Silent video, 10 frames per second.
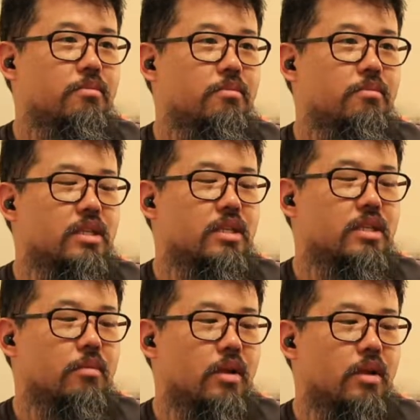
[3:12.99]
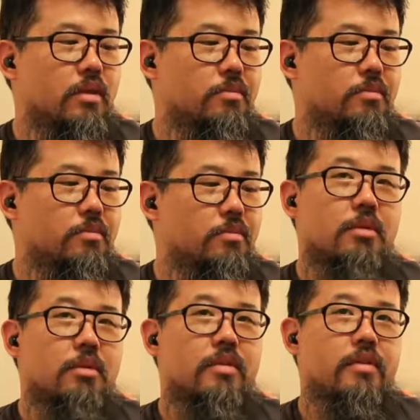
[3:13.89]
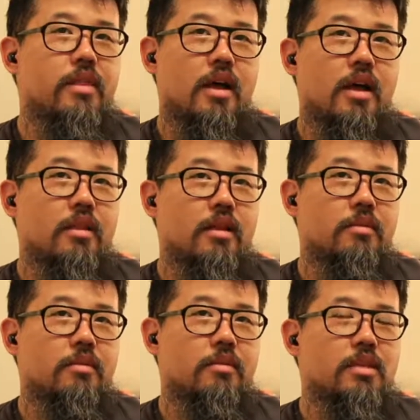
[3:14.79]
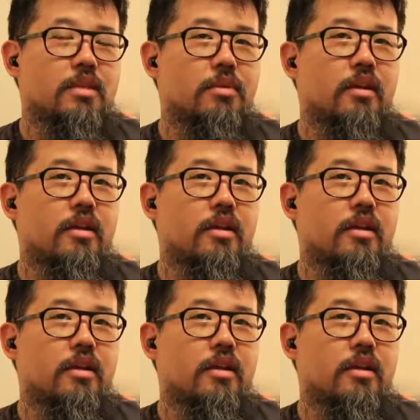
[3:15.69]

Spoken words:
be someone be somewhat of a thought leader, be someone of